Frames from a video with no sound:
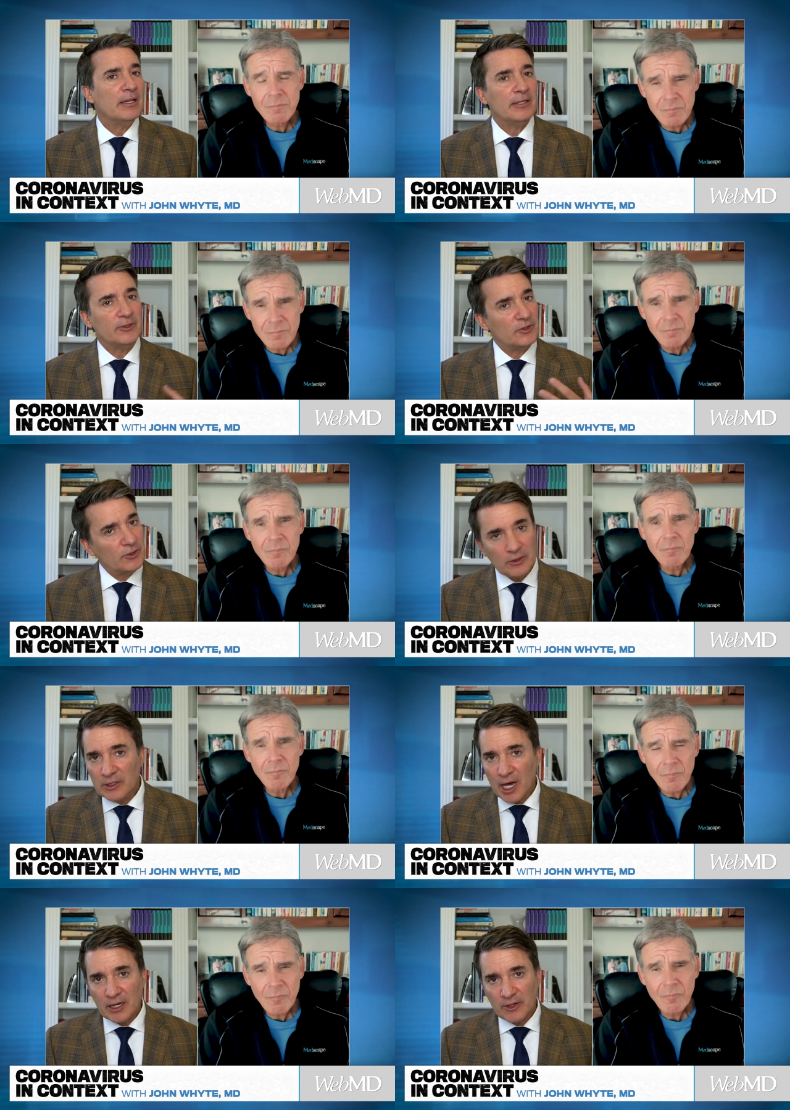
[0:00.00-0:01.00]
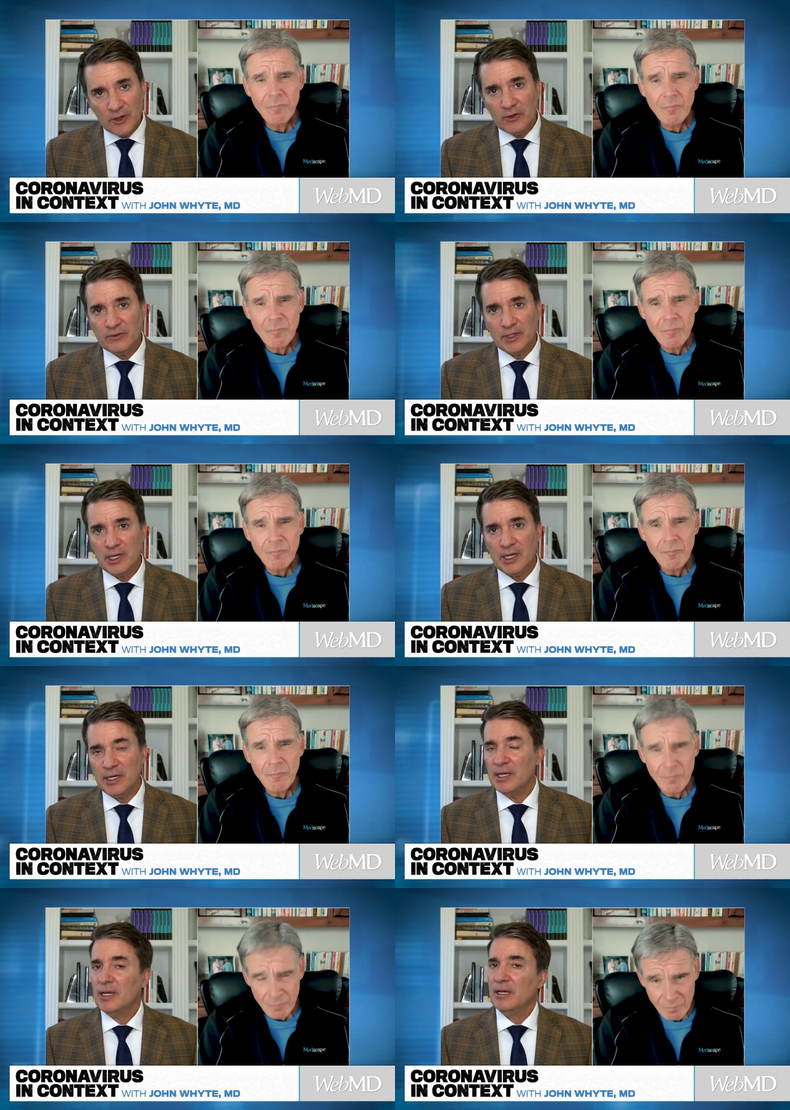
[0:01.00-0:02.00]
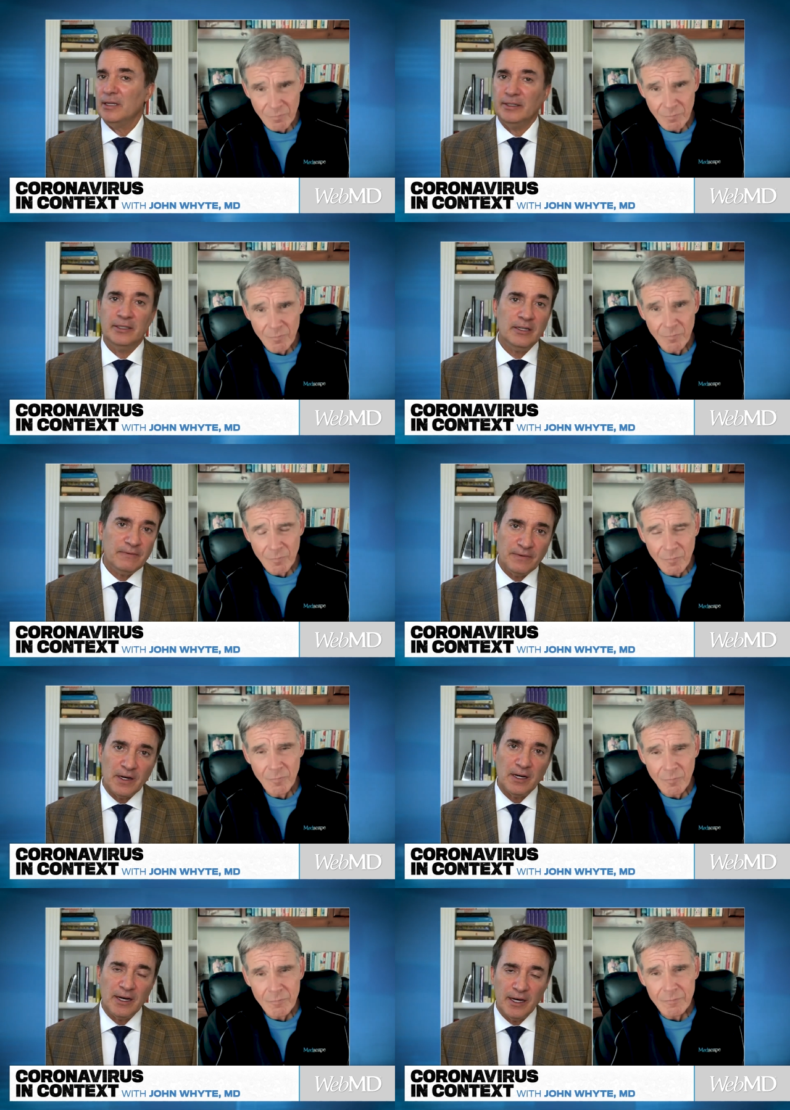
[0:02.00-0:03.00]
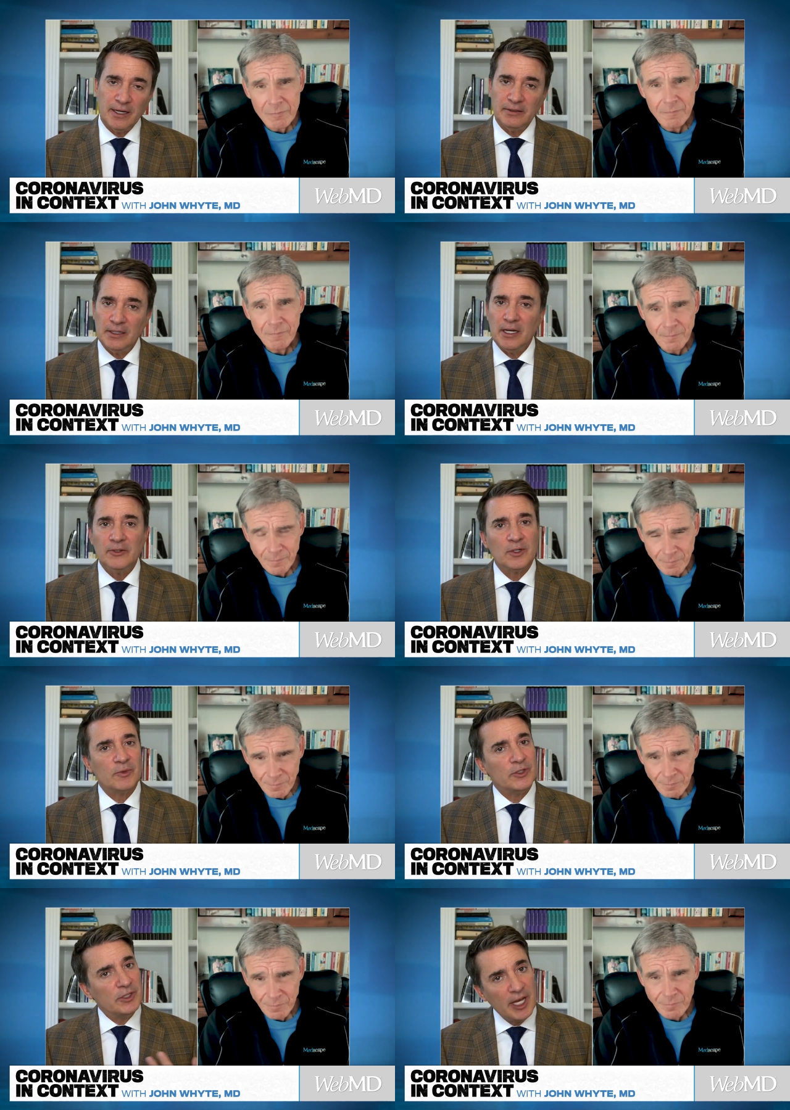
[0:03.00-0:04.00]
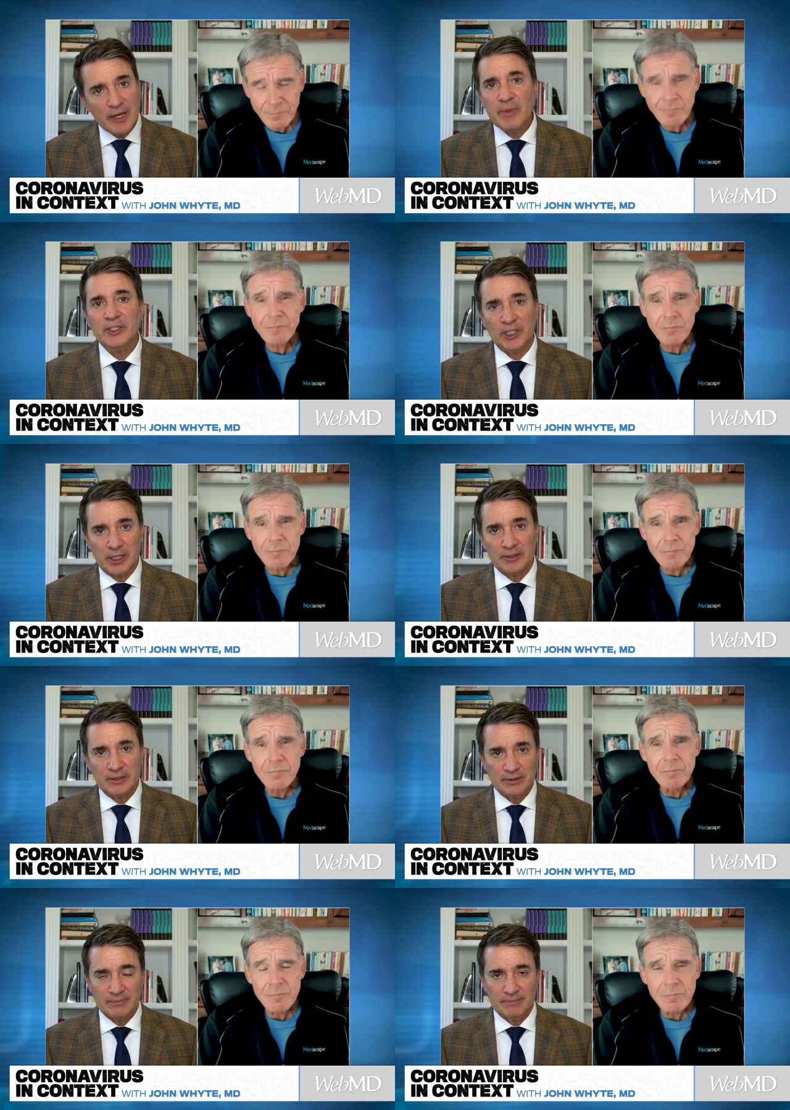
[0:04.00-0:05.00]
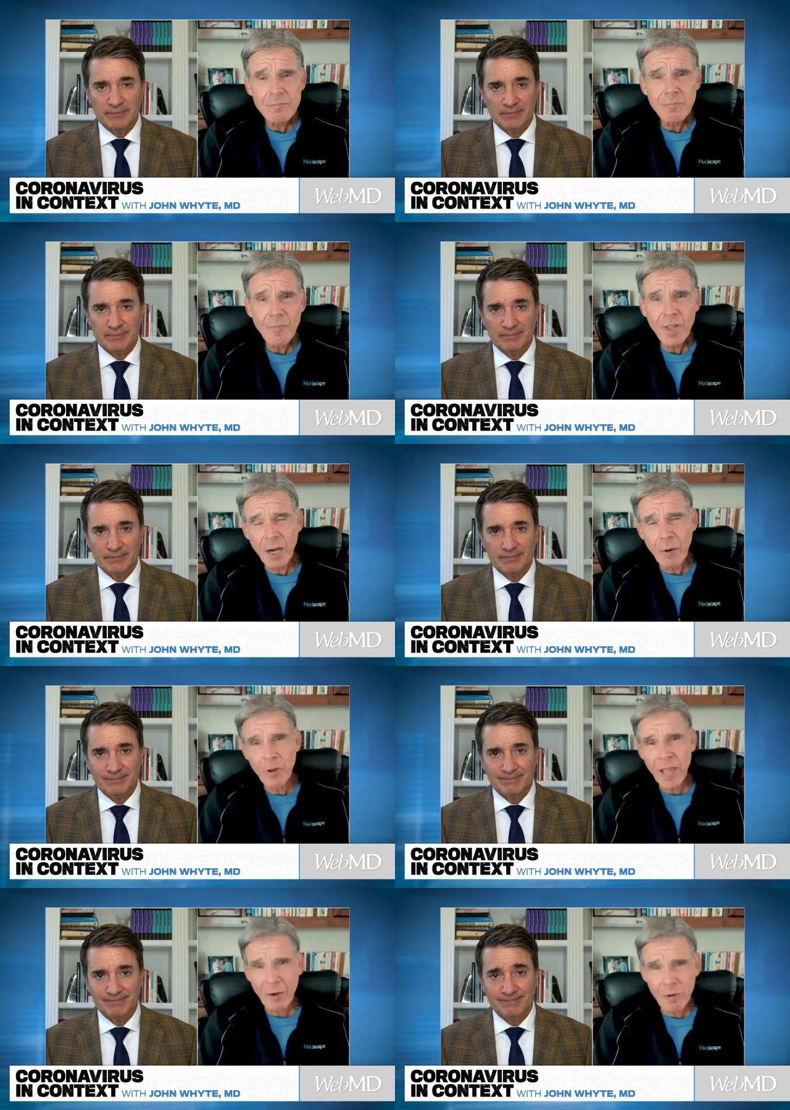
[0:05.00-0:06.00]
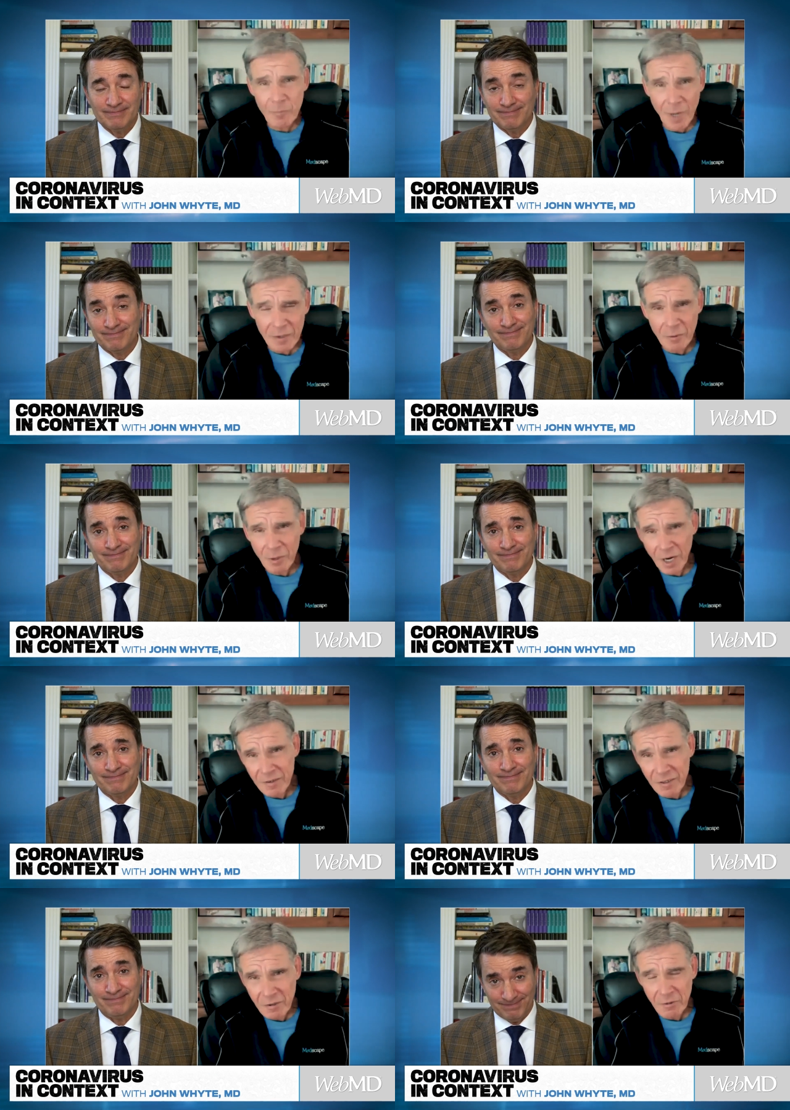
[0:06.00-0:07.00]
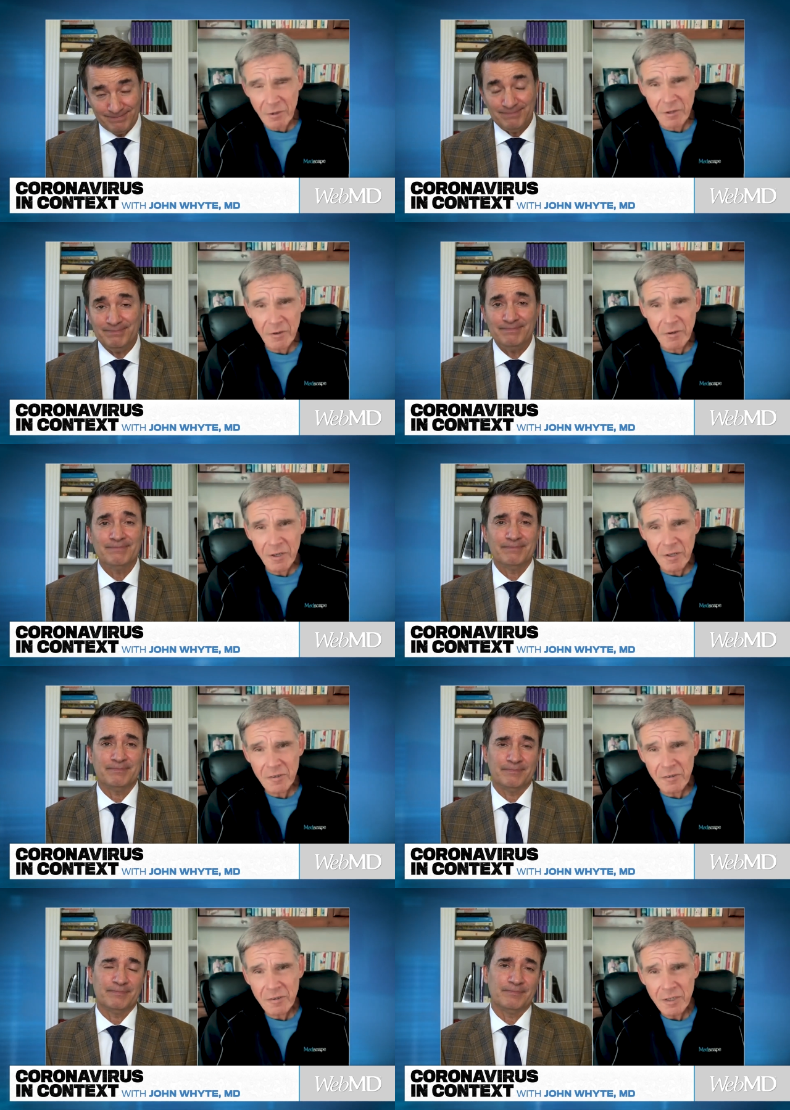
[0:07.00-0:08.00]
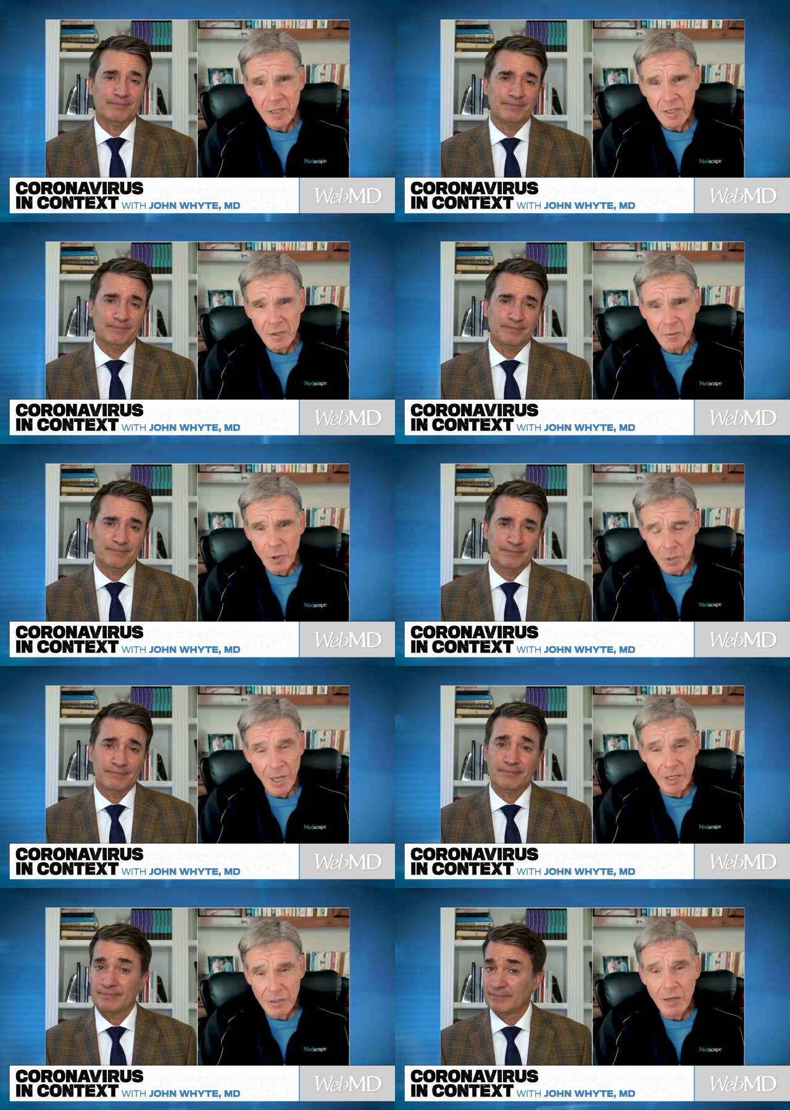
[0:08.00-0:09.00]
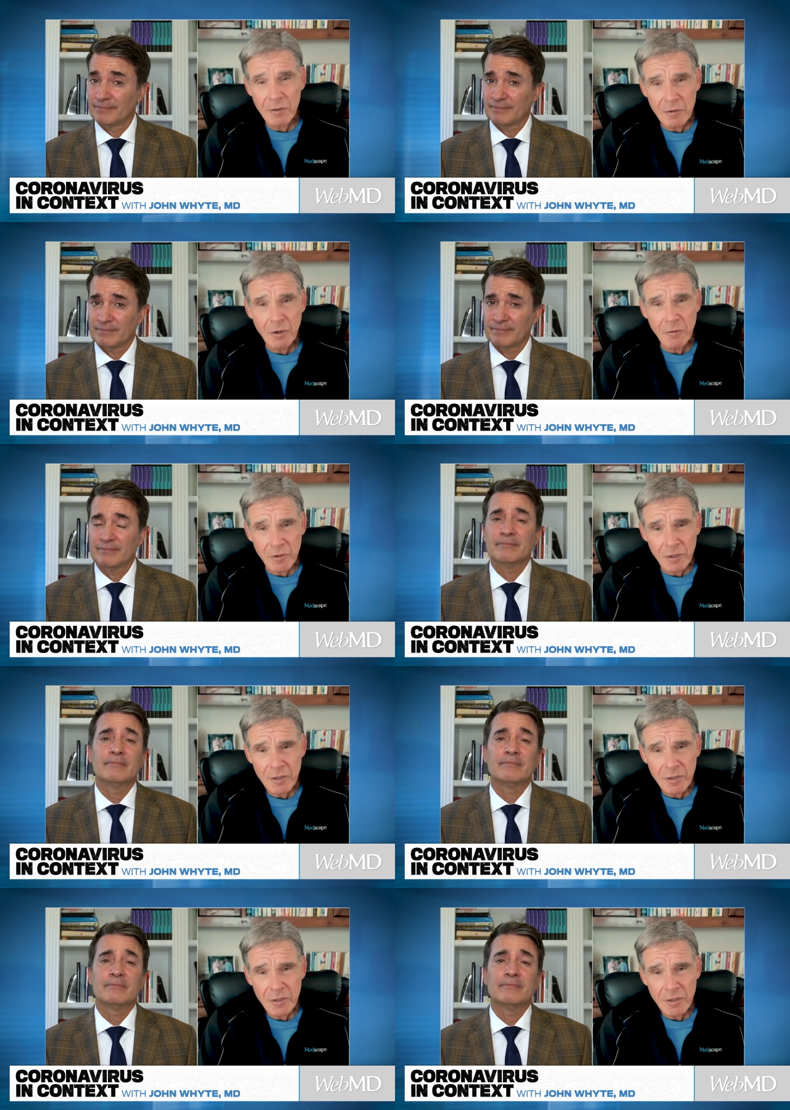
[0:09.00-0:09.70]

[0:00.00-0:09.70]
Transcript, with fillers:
Speaker 1: and they still got COVID and they did fine. So I'm going to take my chance.
Speaker 2: Yeah, well, that goes back to what I said earlier is what about long COVID?